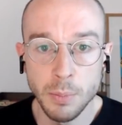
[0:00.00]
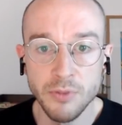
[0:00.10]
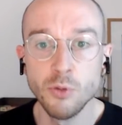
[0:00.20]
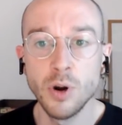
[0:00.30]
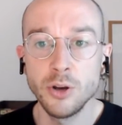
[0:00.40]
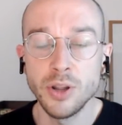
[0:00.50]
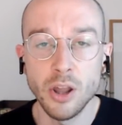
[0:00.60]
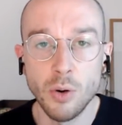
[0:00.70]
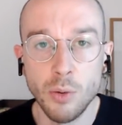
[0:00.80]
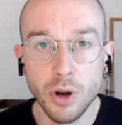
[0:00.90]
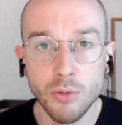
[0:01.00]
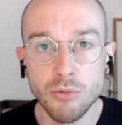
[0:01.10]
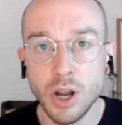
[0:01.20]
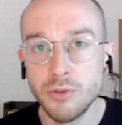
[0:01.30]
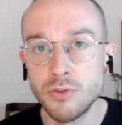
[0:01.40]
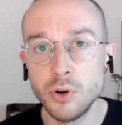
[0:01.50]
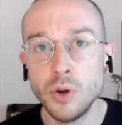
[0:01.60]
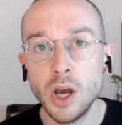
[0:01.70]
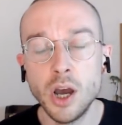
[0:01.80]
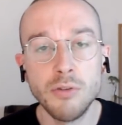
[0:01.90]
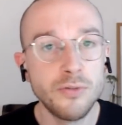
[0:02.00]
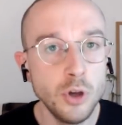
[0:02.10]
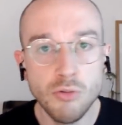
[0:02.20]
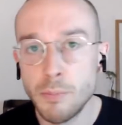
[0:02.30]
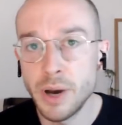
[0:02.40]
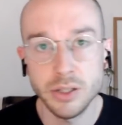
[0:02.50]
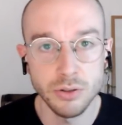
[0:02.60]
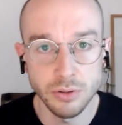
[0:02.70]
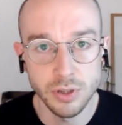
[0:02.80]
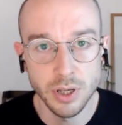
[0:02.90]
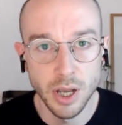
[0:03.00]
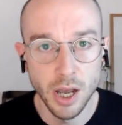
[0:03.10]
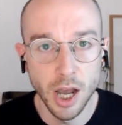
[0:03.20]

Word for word: Before I do that, though, I want to run through a few rebuttals